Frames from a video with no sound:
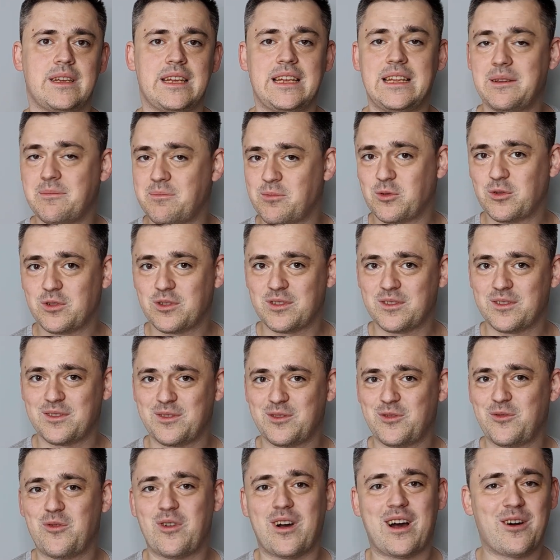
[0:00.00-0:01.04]
input
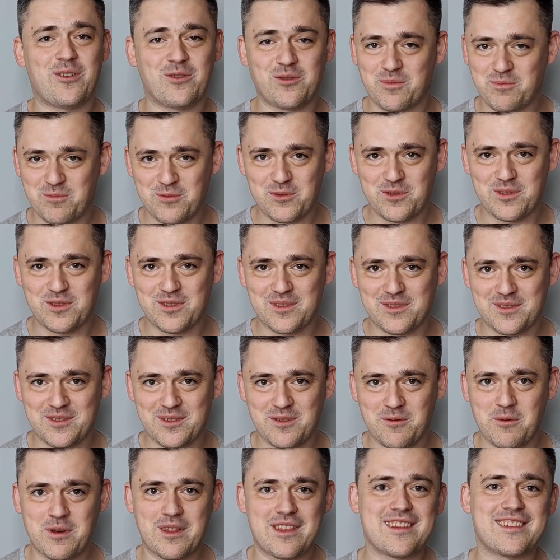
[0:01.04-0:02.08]
to output
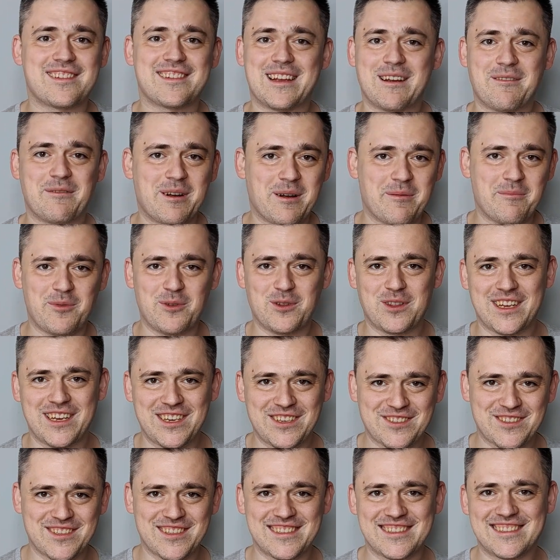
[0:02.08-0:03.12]
with some
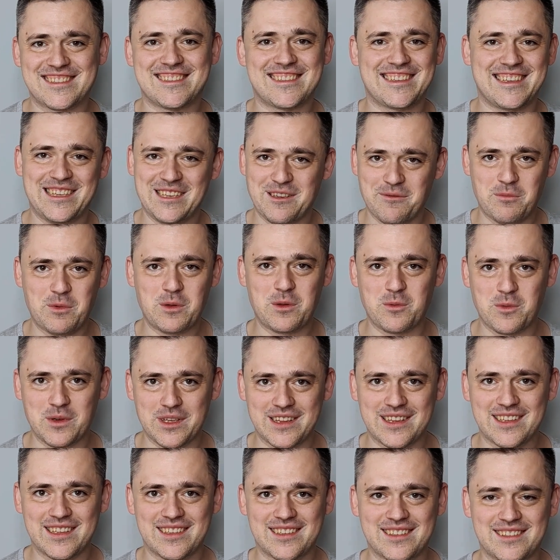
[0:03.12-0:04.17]
computations in
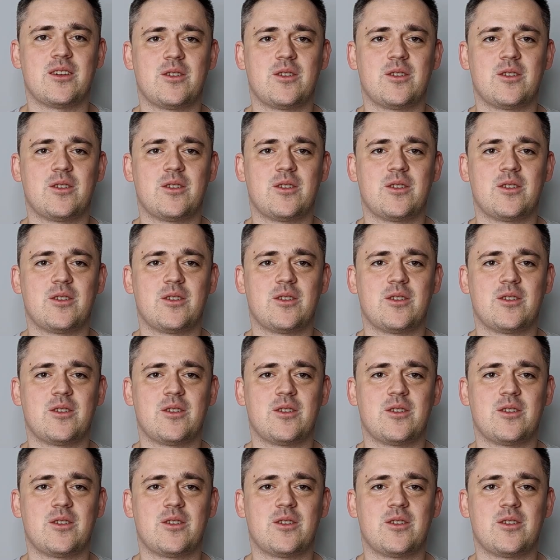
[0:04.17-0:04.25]
between.